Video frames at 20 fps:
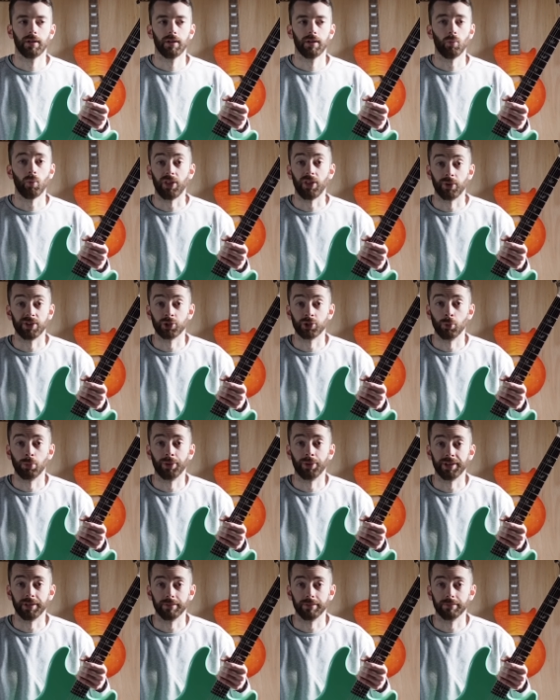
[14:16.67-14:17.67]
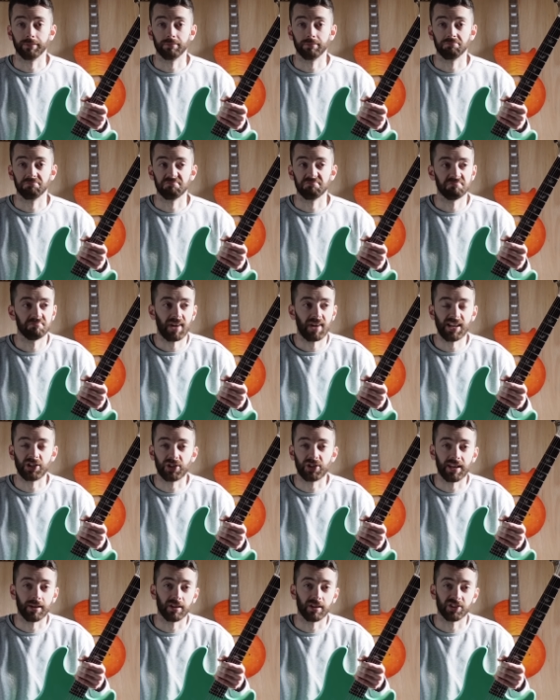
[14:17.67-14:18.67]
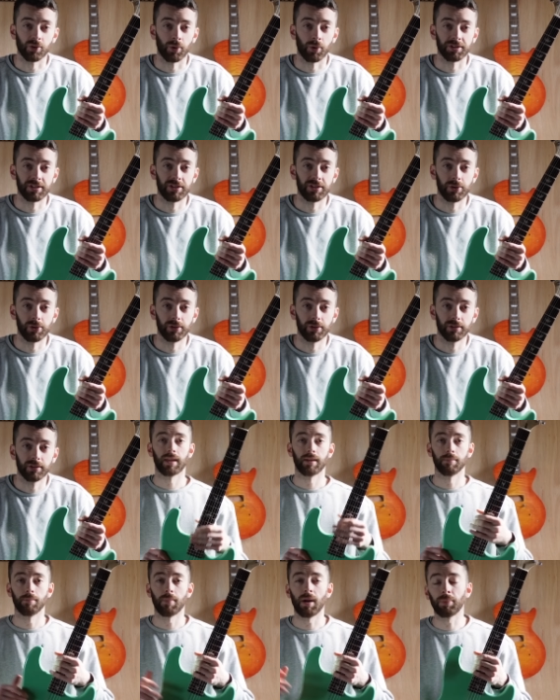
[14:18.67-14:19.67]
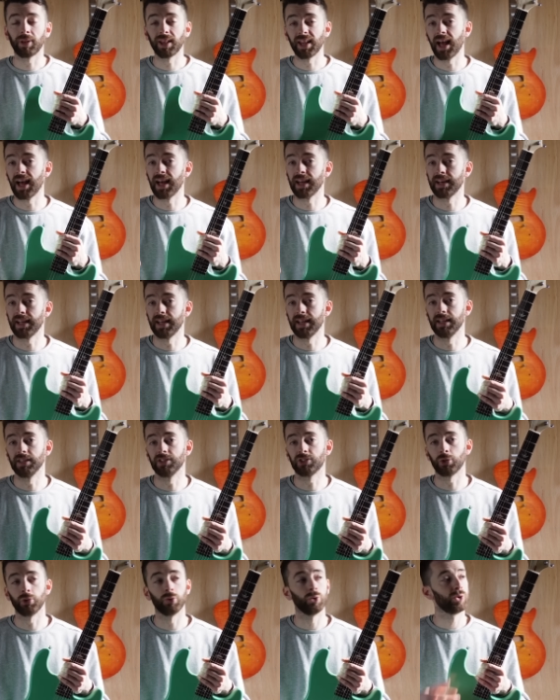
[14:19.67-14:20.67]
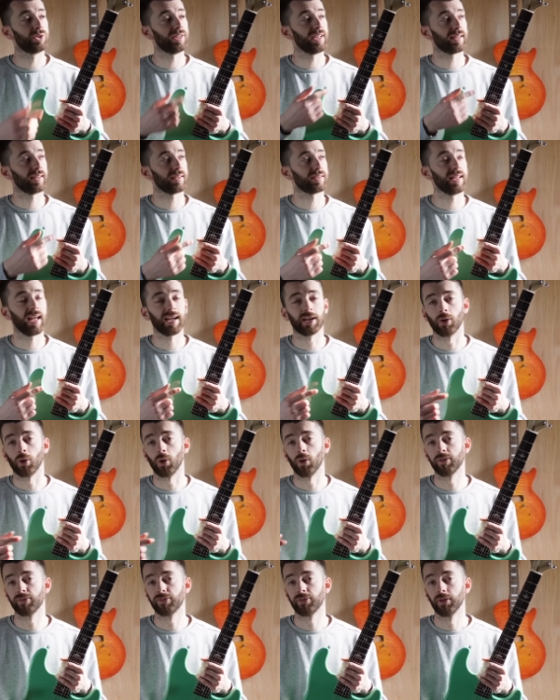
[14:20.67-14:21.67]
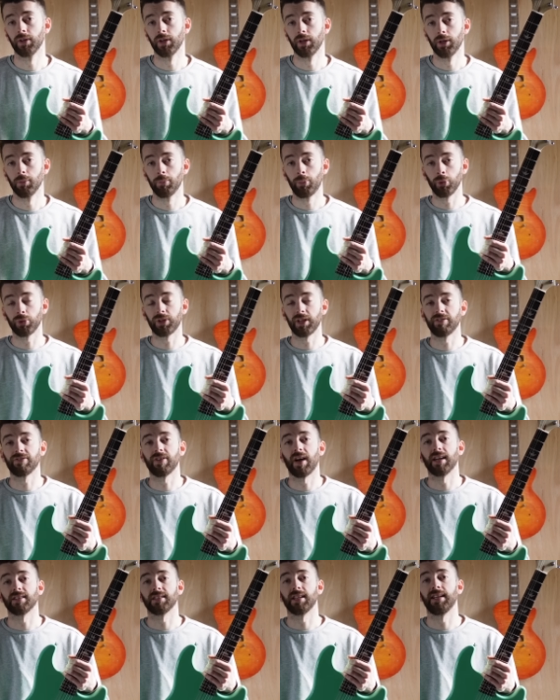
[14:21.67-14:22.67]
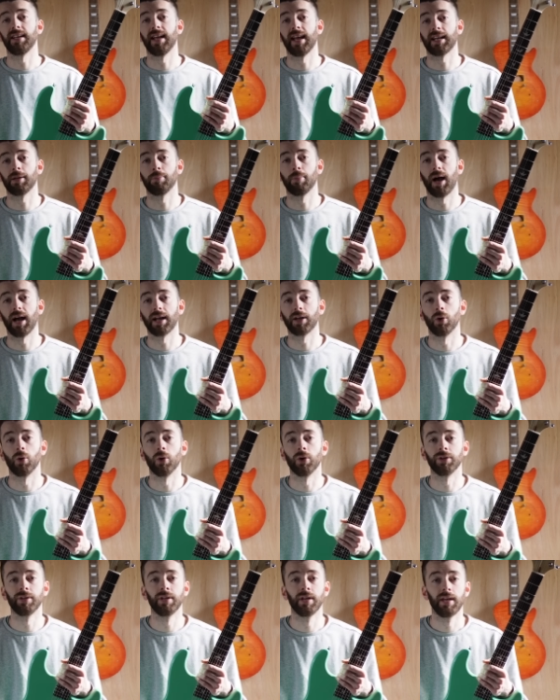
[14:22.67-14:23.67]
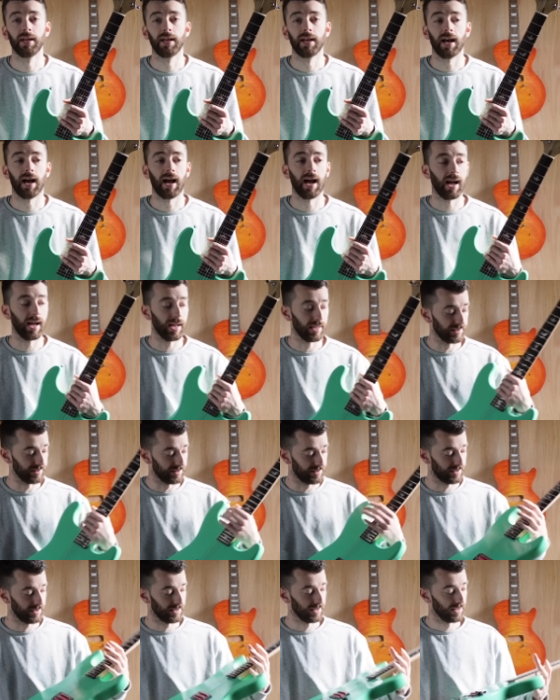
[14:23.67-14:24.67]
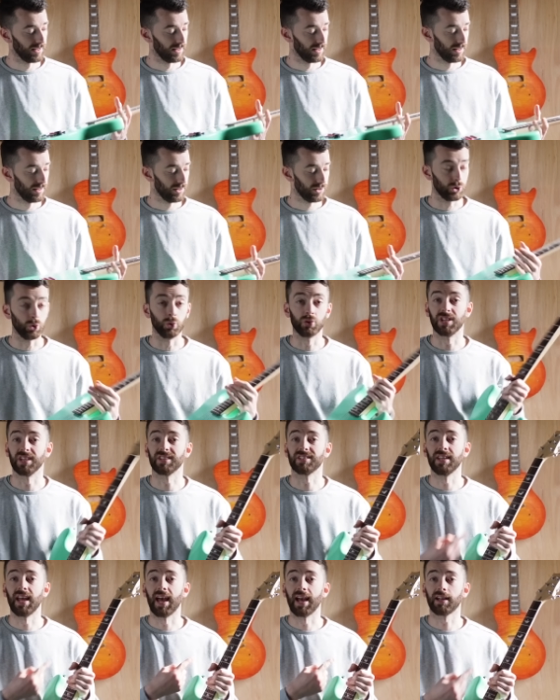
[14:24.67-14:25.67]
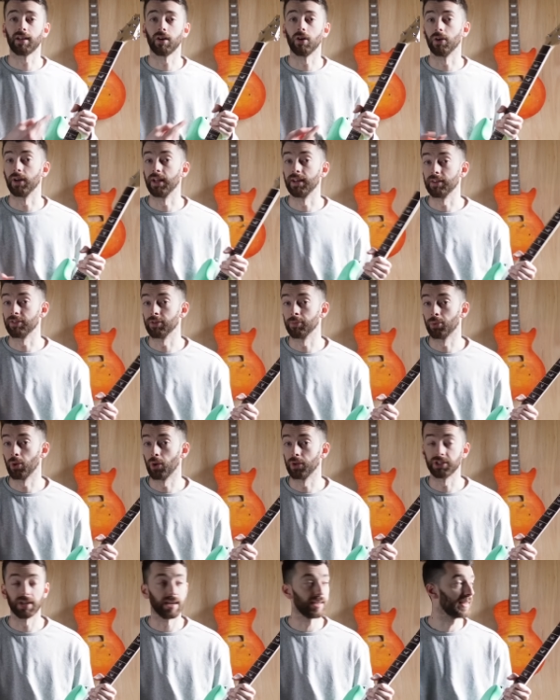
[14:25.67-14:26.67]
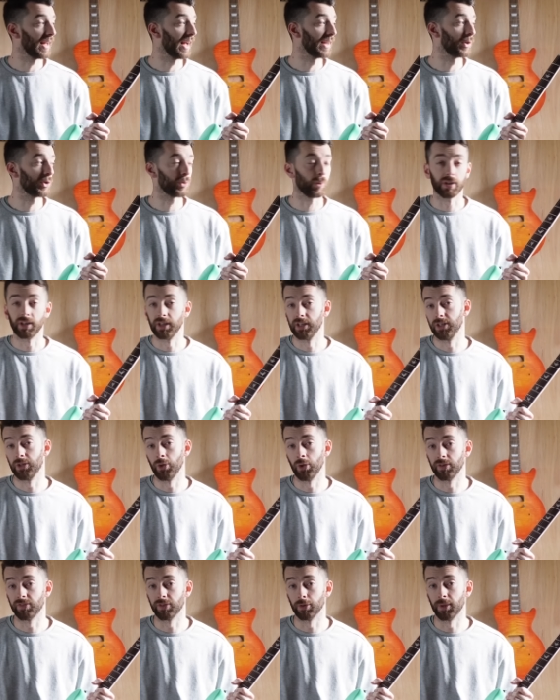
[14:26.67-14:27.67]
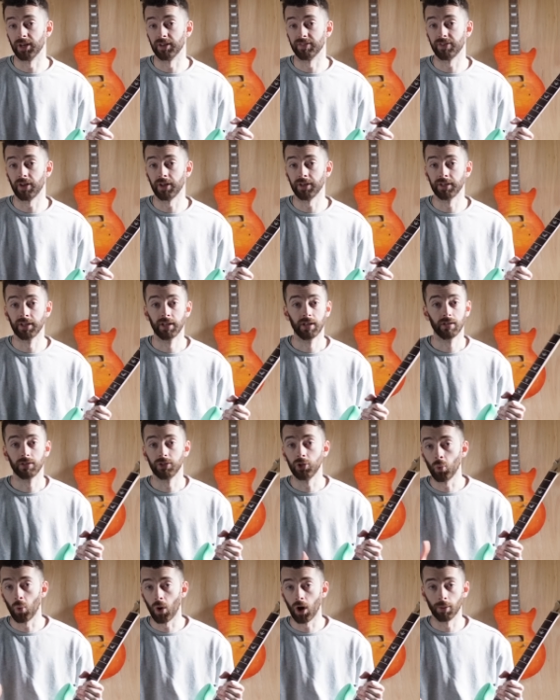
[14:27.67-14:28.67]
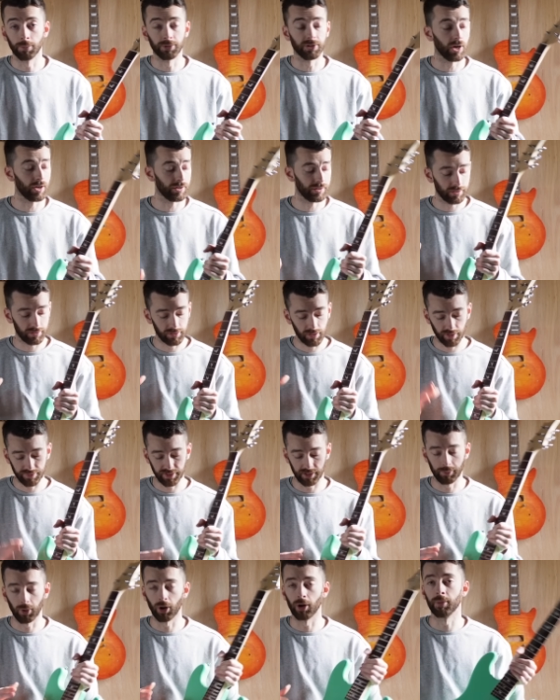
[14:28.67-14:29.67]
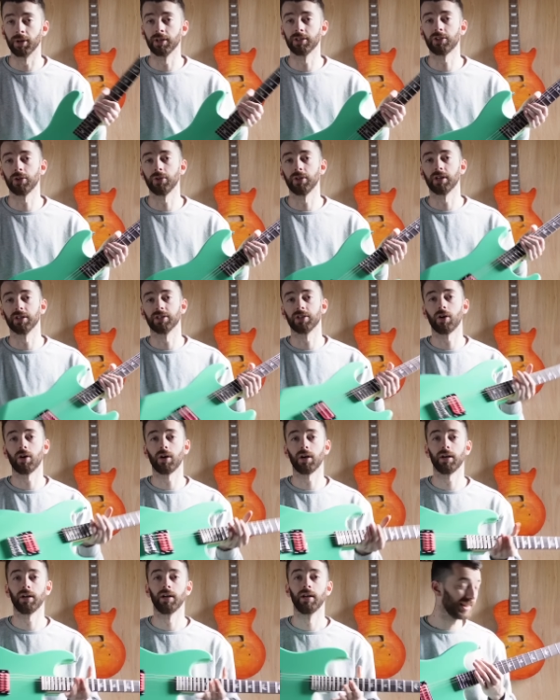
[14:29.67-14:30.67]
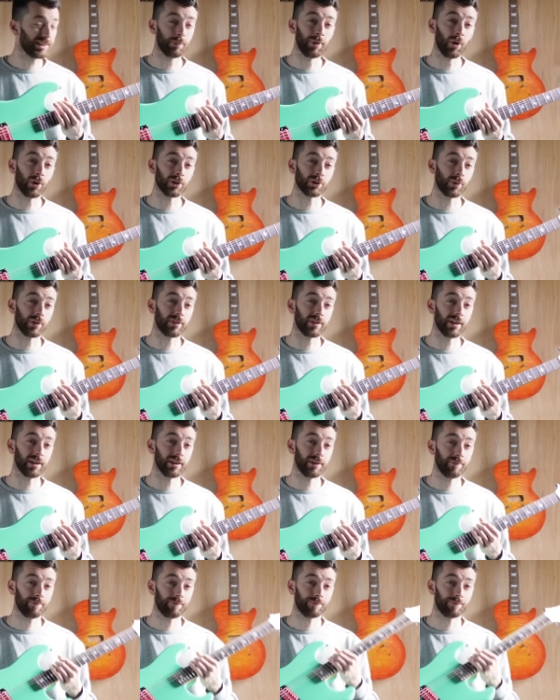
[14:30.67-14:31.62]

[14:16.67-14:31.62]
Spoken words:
Well, there is no point. I just did it because I wanted to. My plan is to take this neck off, put the Fazley neck back on, and use this neck on a different project. I just wanted to do it for a bit of fun. No harm done, nothing permanent to the guitar. And to be honest with you,